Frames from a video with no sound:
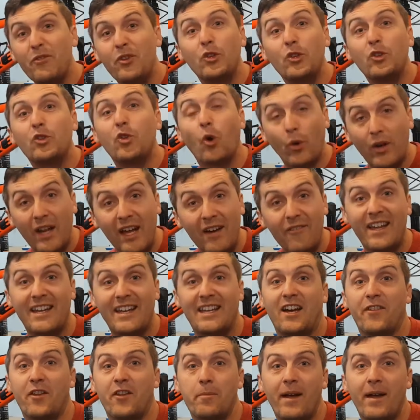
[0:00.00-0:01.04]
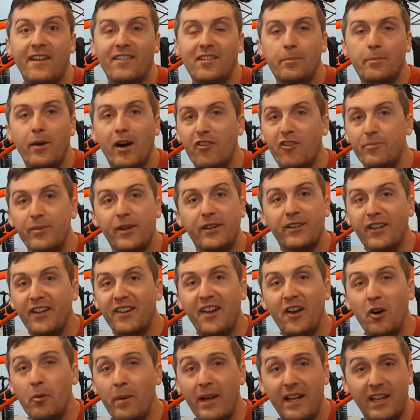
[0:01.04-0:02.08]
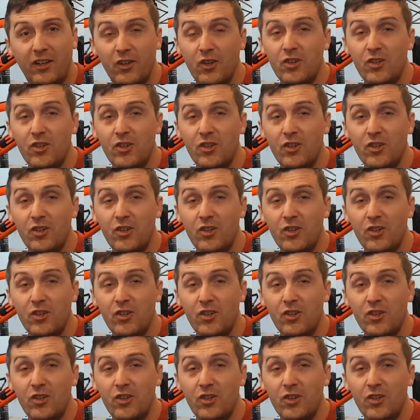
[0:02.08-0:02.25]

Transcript: you don't have any other bikes apart from your downhill bike,